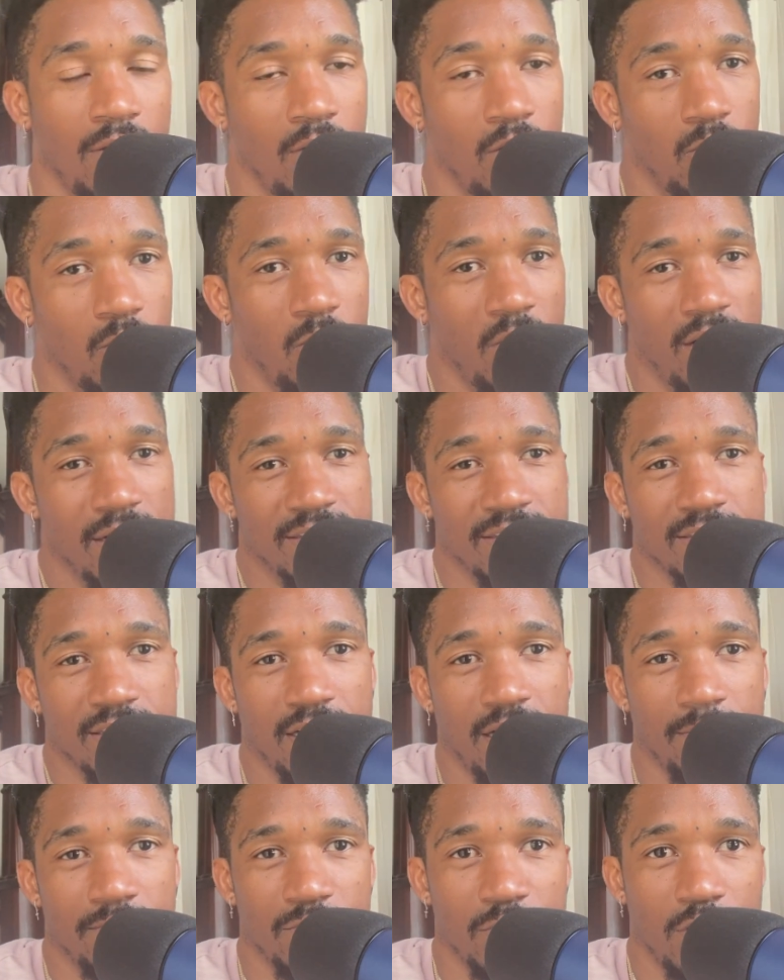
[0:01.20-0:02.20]
What's
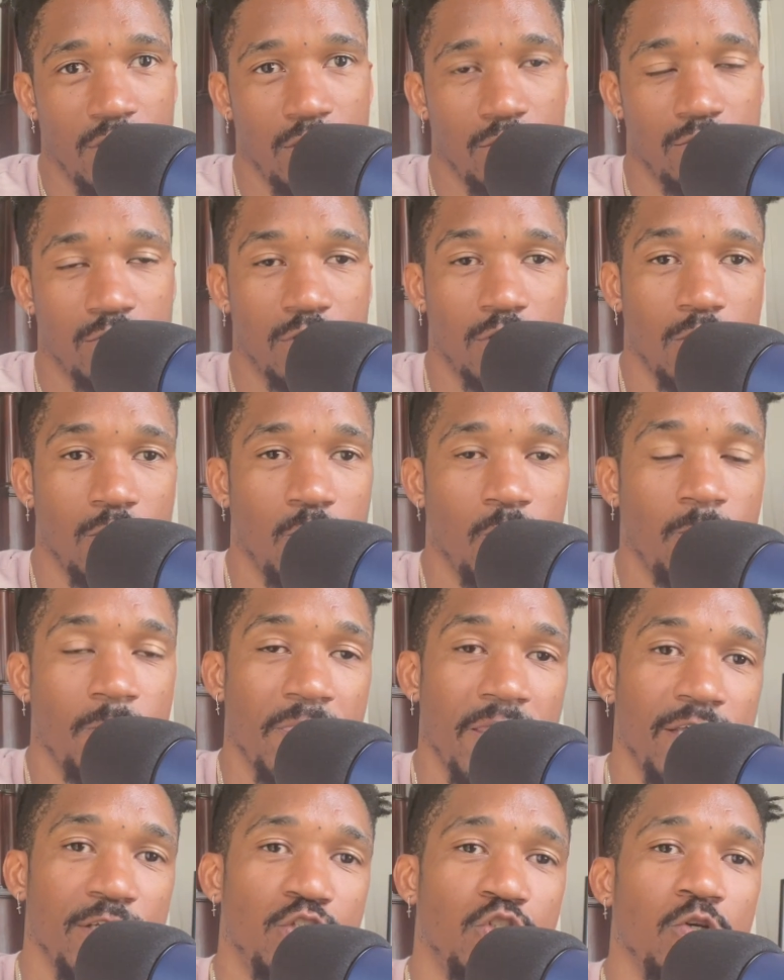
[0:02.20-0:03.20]
up,
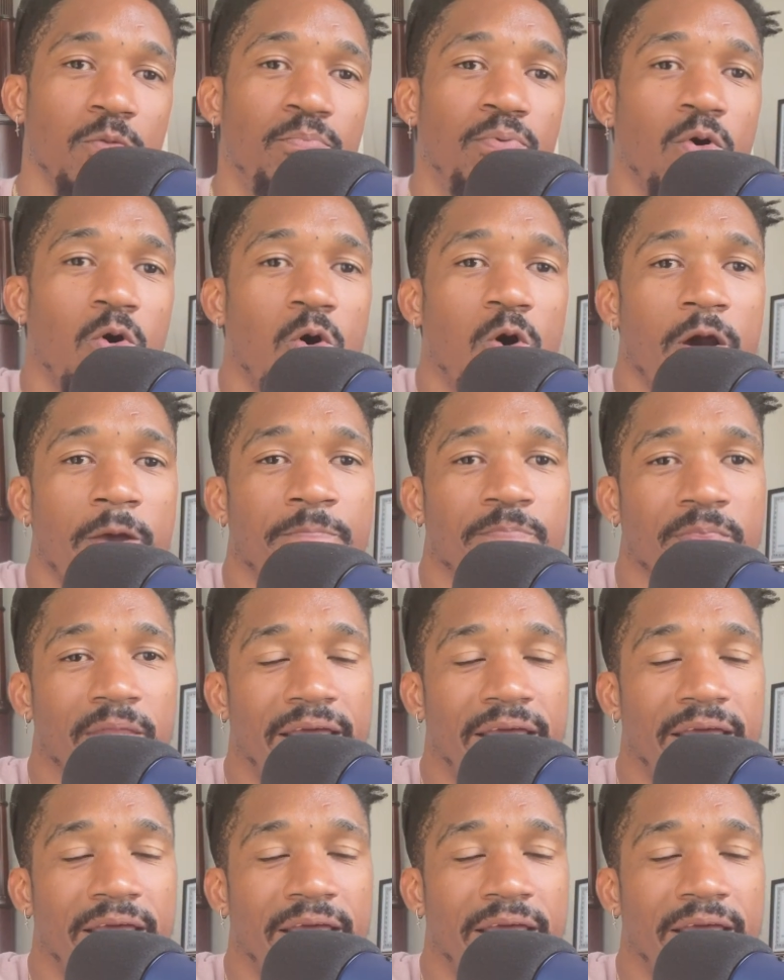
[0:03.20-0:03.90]
YouTube? It's your boy,